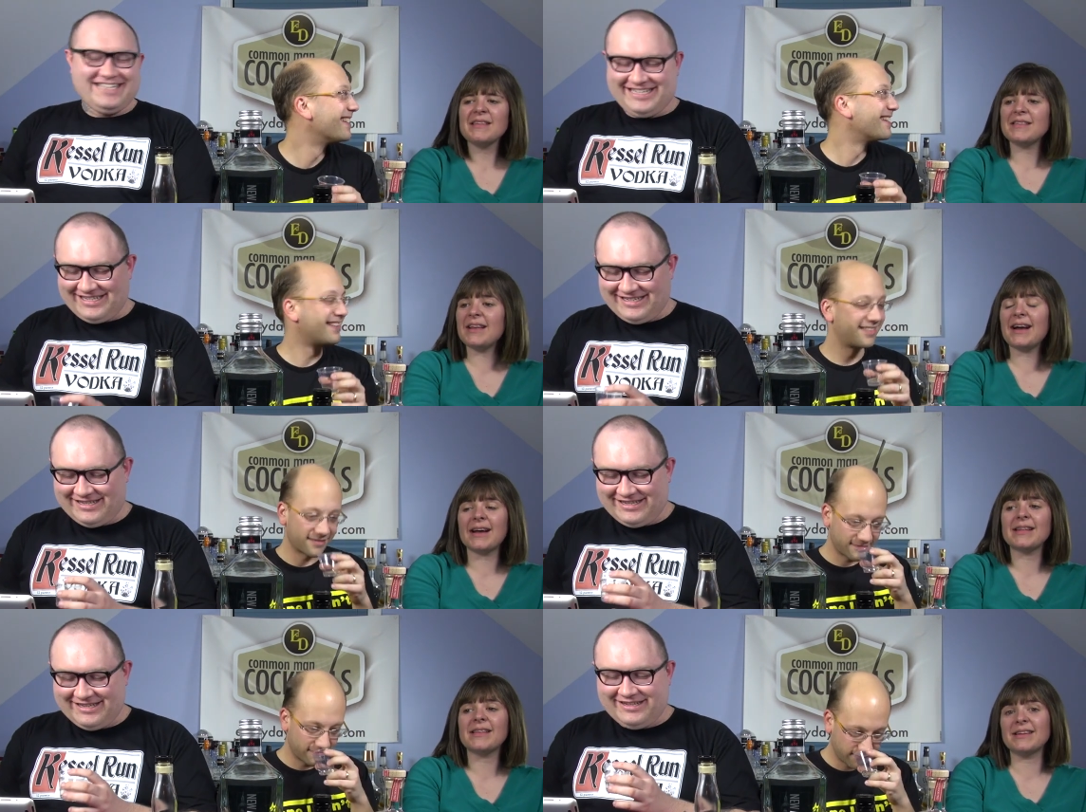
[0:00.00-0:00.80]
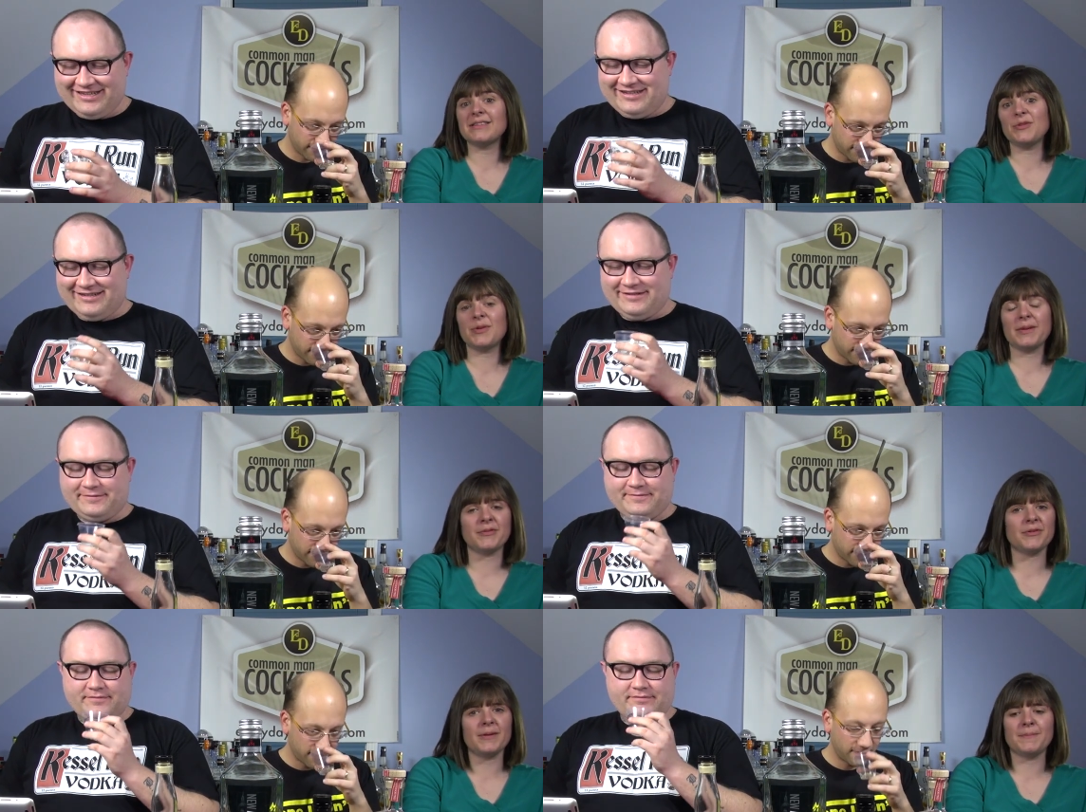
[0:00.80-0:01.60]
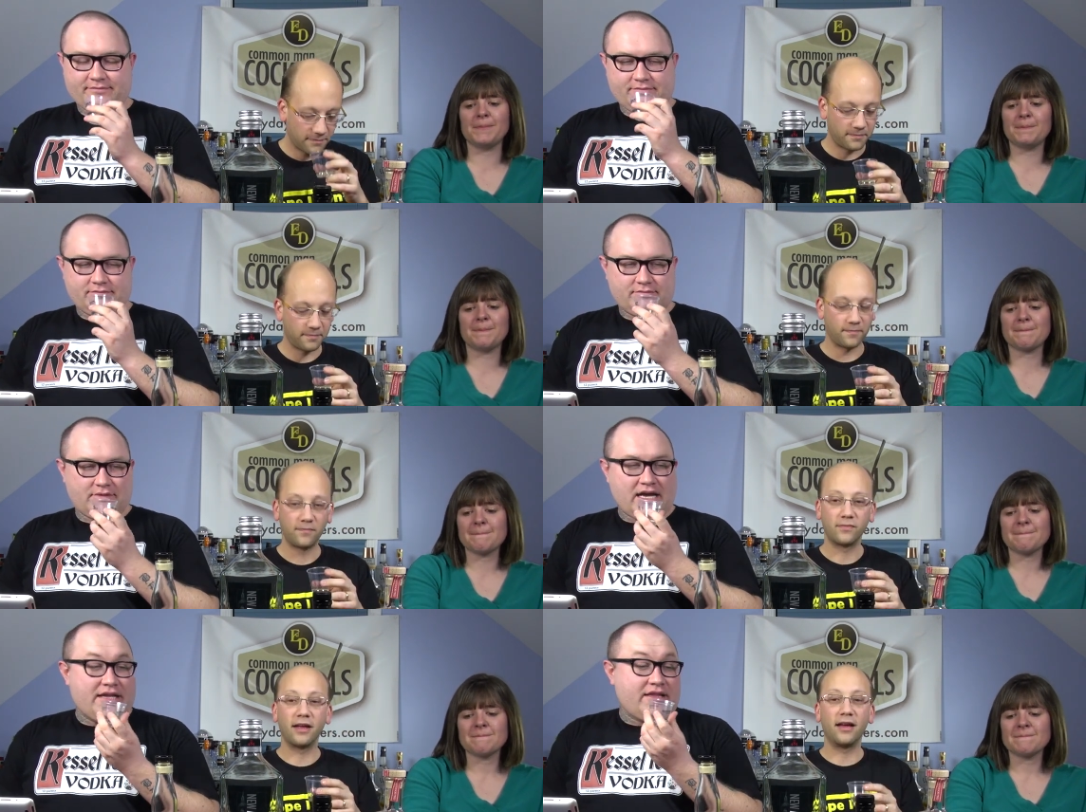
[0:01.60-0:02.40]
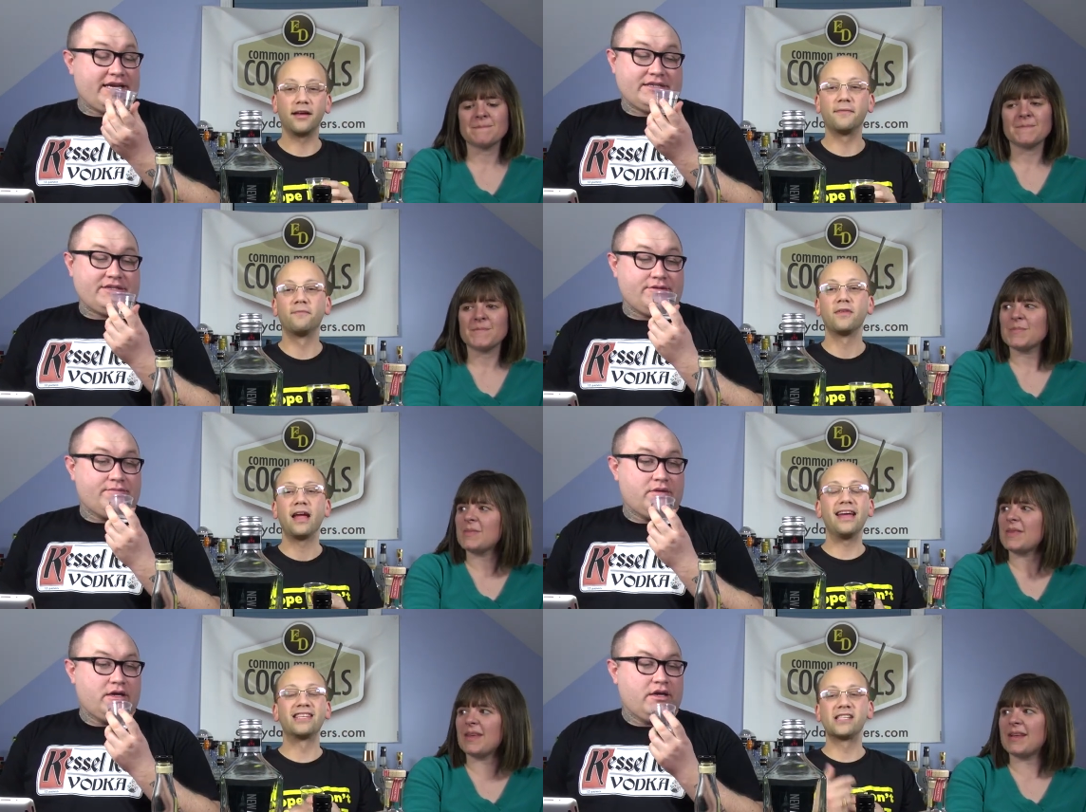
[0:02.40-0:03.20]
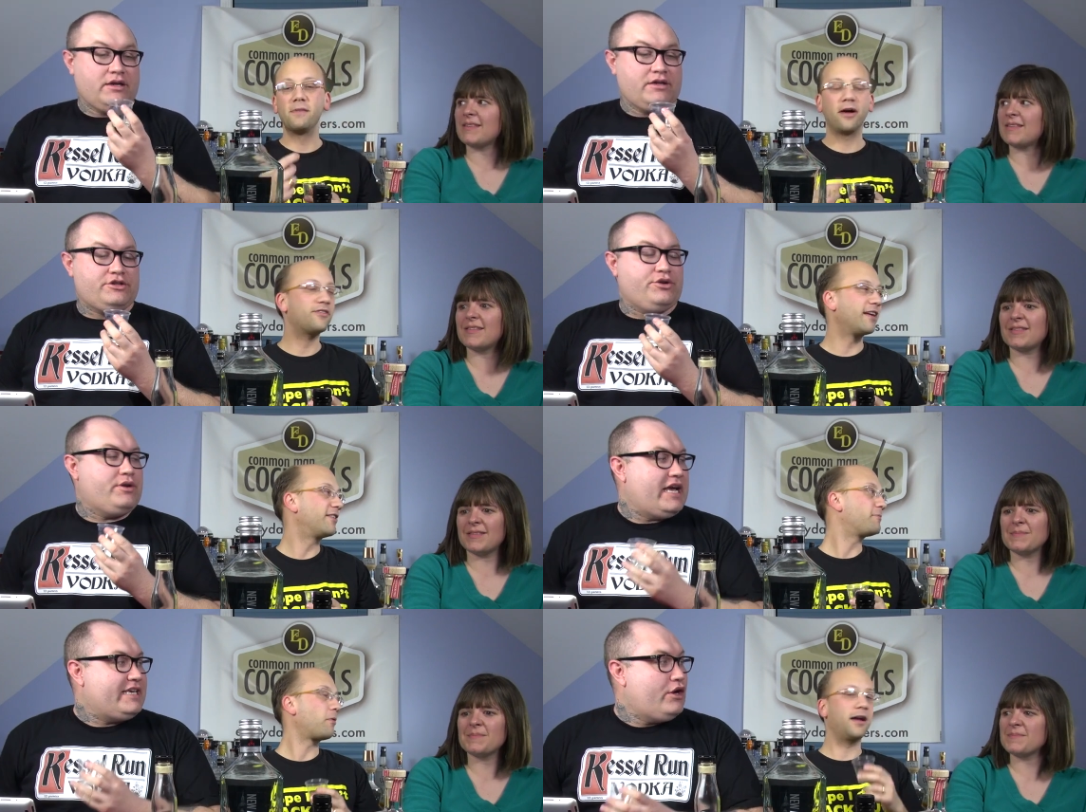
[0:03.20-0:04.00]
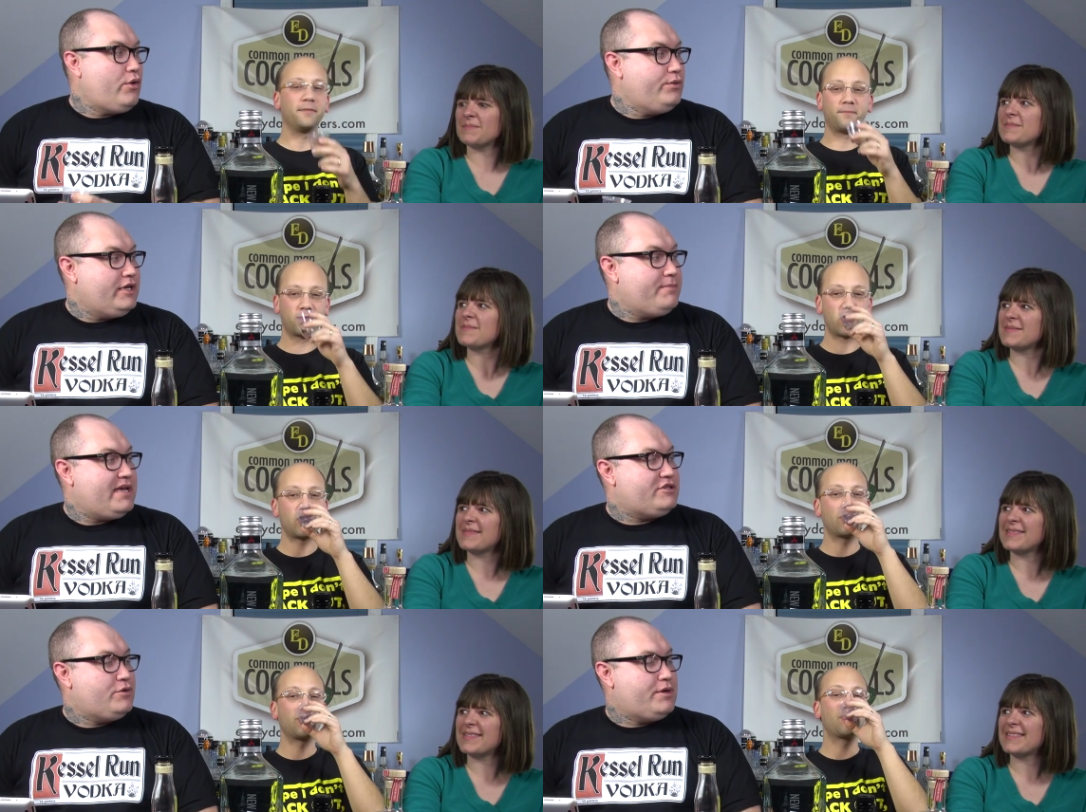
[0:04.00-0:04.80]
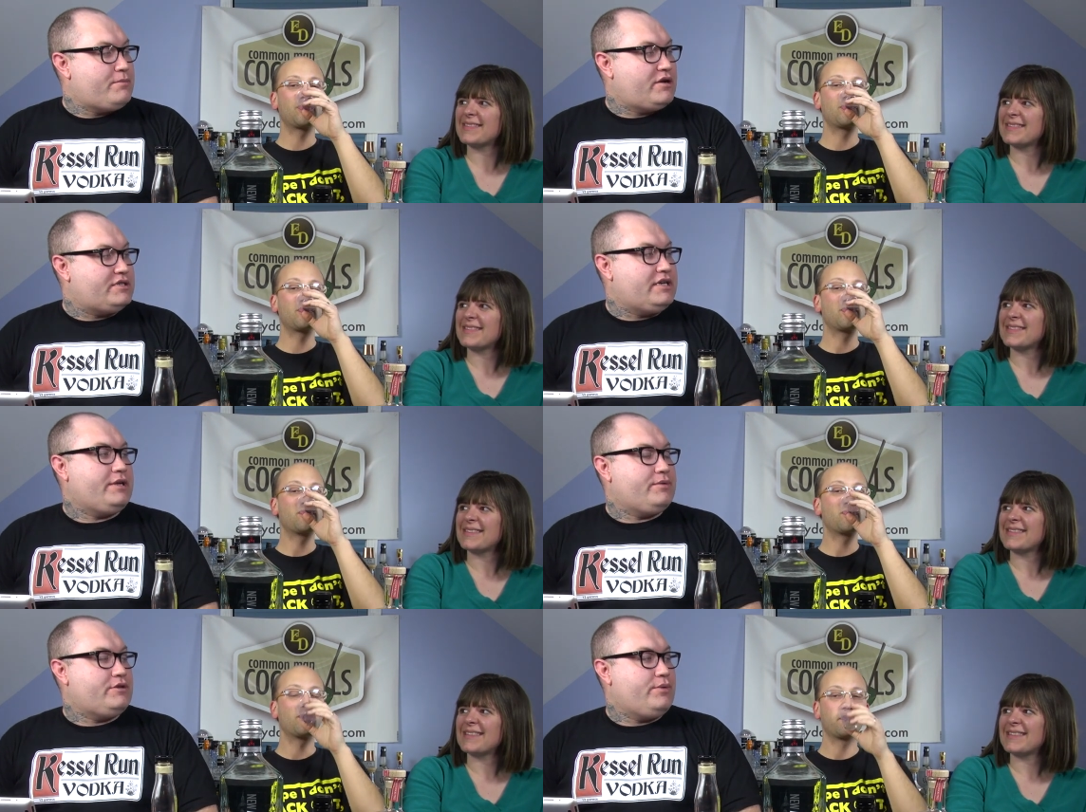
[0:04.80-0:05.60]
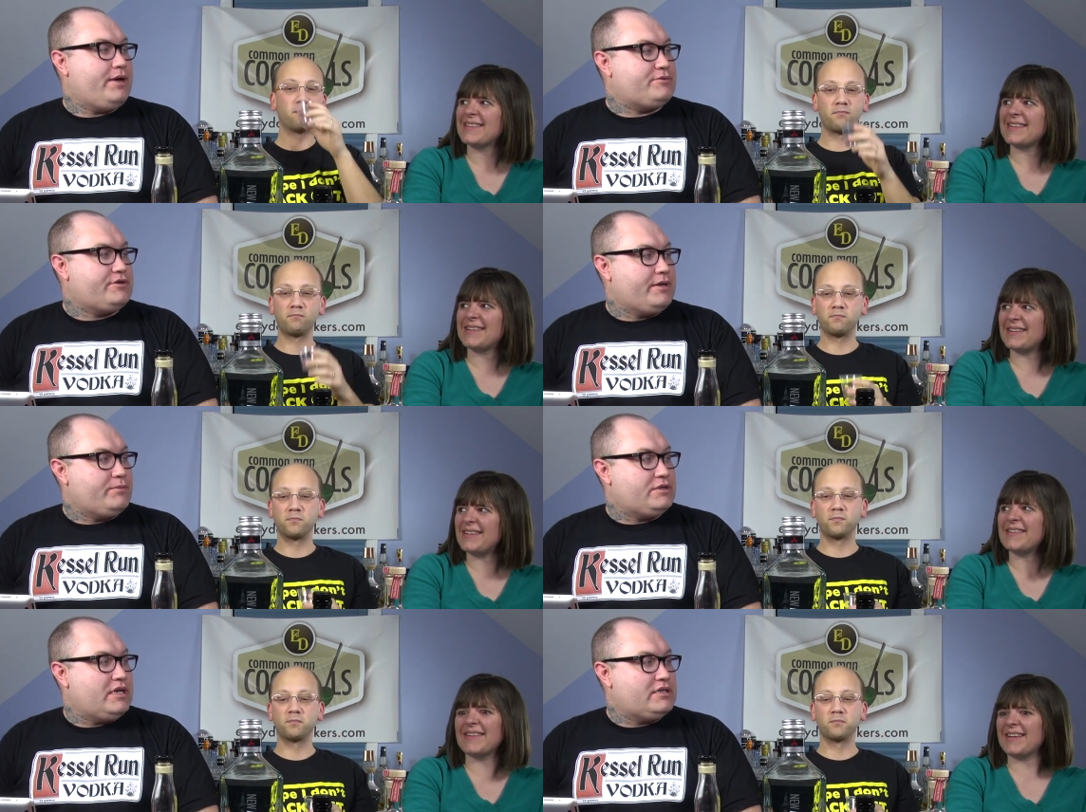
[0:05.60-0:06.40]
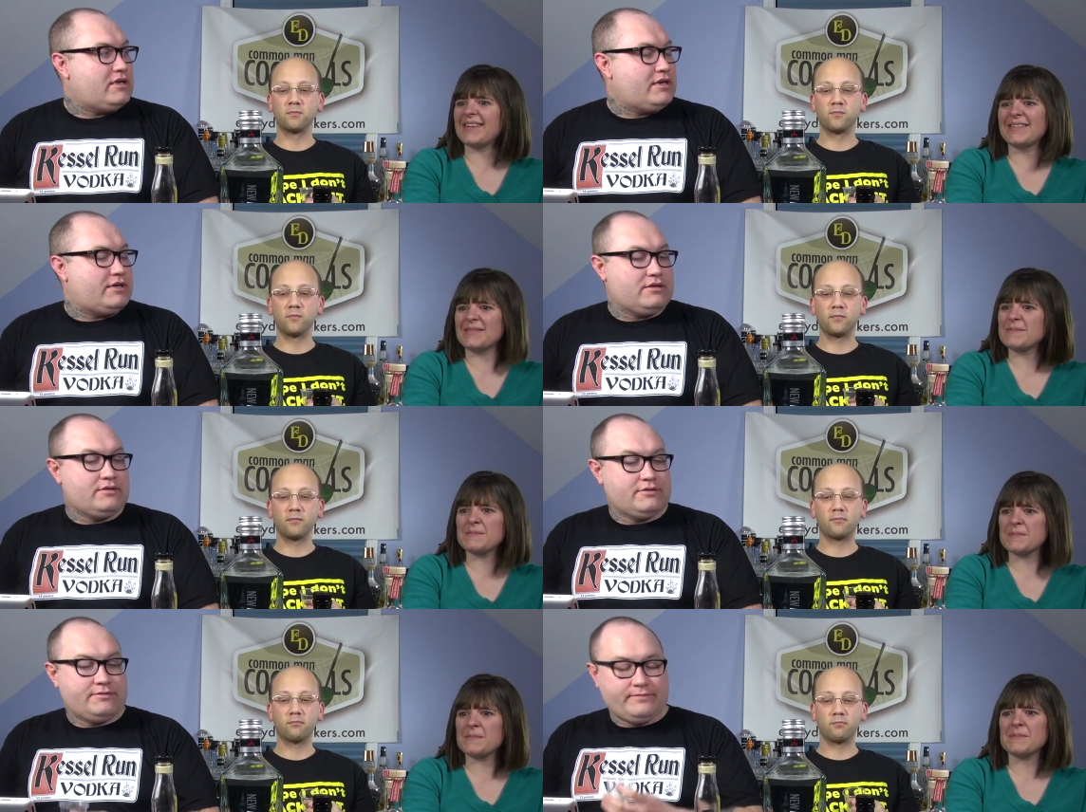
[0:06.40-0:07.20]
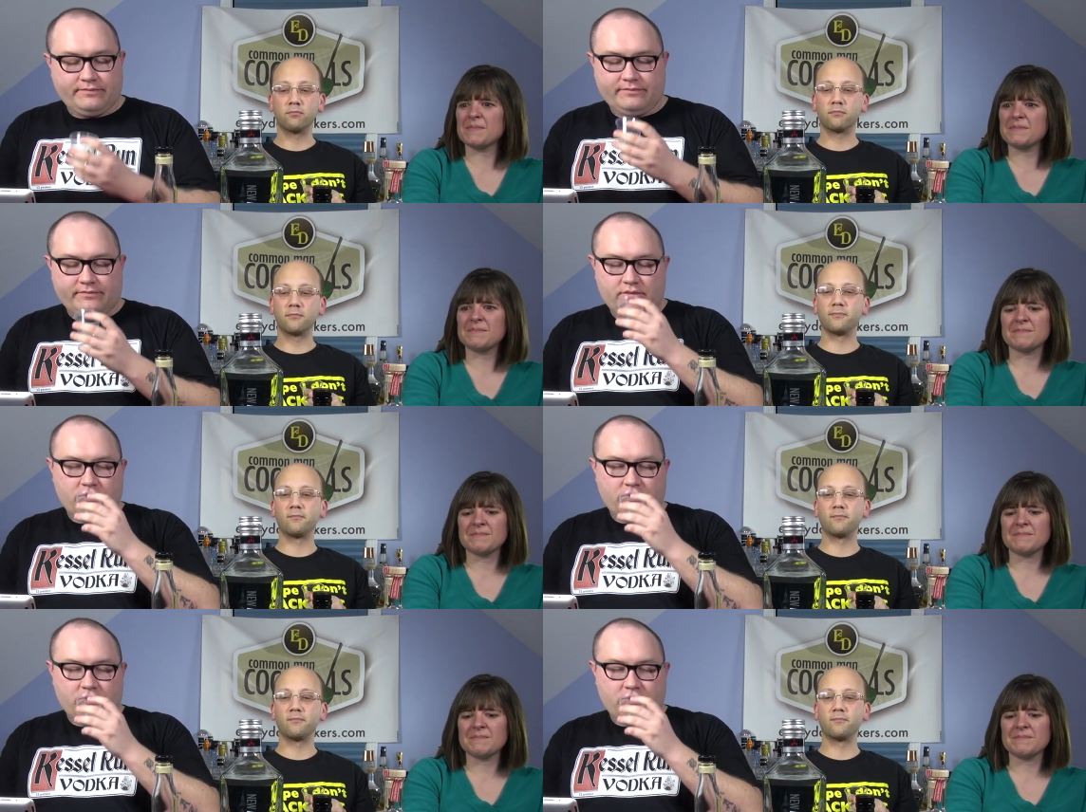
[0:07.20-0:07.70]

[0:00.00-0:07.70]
Speaker 1: See, I like New Amsterdam.
Speaker 2: I like it too. It I smells. Dude, I can only imagine what a martini with New Amsterdam oh, would taste yeah. like.
Speaker 1: Mm-hmm.